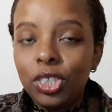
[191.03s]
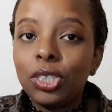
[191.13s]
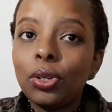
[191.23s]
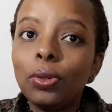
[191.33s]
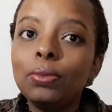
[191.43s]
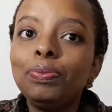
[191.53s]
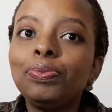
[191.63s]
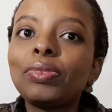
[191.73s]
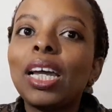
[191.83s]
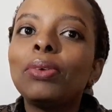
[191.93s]
So
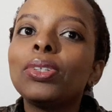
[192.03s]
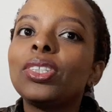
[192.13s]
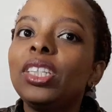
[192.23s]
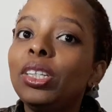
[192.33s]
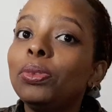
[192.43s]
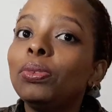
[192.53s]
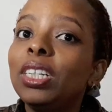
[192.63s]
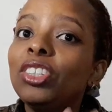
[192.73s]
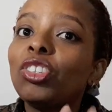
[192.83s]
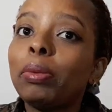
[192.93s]
I was new
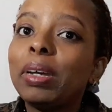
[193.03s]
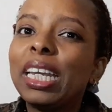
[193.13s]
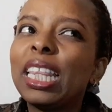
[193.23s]
in Germany.